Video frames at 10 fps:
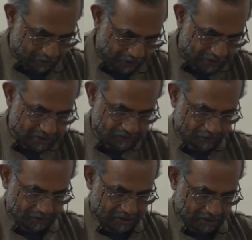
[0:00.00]
quickly is
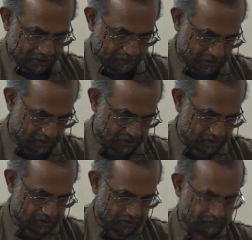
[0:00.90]
from a city, which is
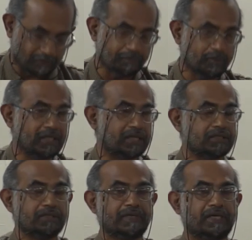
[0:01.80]
from Pune
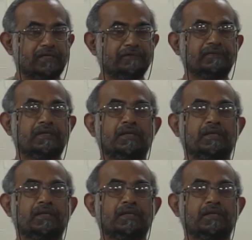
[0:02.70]
actually, where I live,